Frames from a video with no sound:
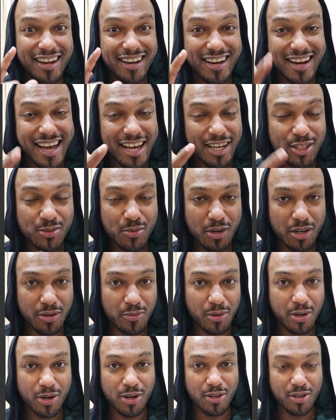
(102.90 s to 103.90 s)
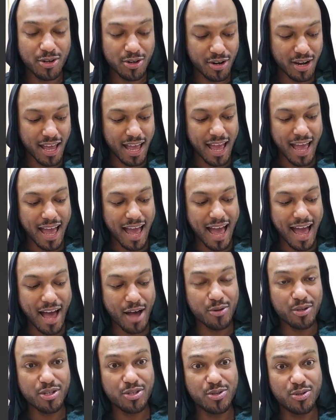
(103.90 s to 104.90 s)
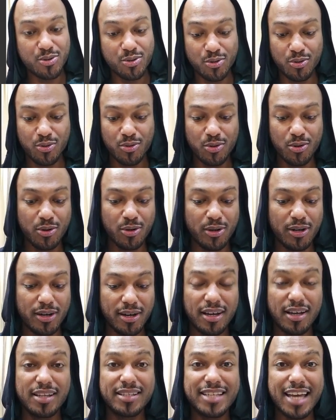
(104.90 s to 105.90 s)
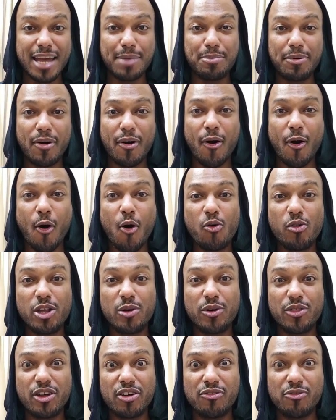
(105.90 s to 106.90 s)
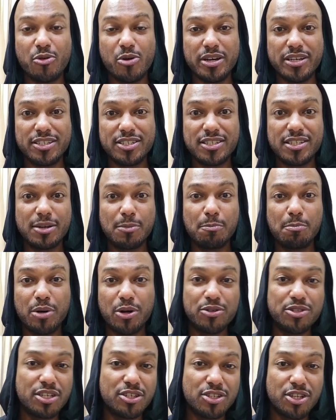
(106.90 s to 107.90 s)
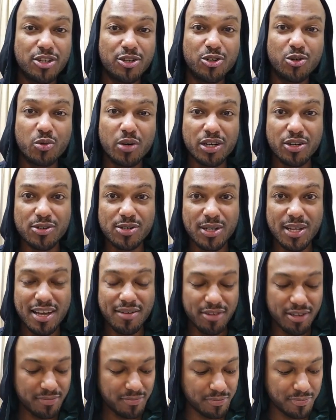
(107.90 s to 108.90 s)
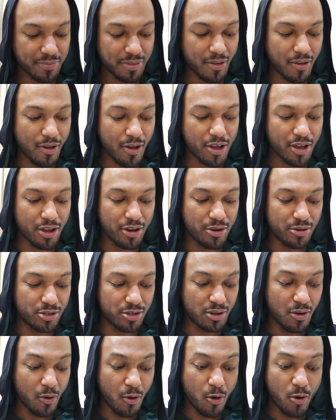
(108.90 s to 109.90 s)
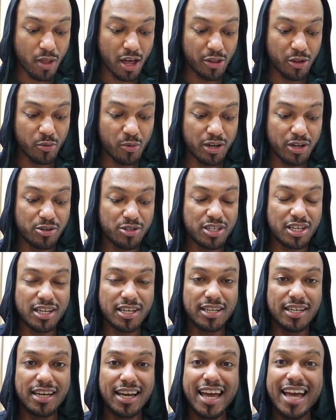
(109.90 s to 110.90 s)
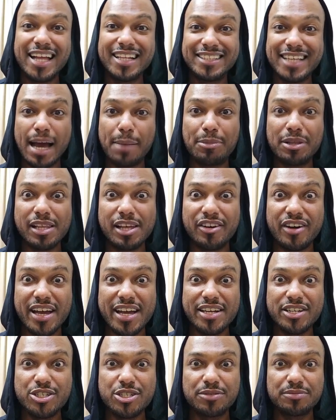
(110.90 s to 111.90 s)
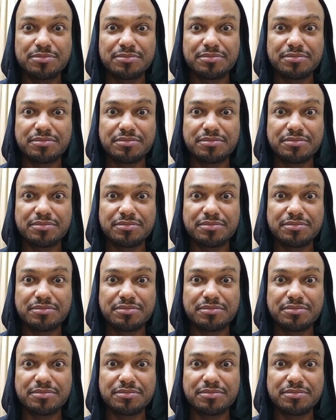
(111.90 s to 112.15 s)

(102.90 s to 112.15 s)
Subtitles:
Next one, we're going to learn how to type only with our voice. Built into the new Windows 11, all you got to do is hold down the Windows key, tap the letter H,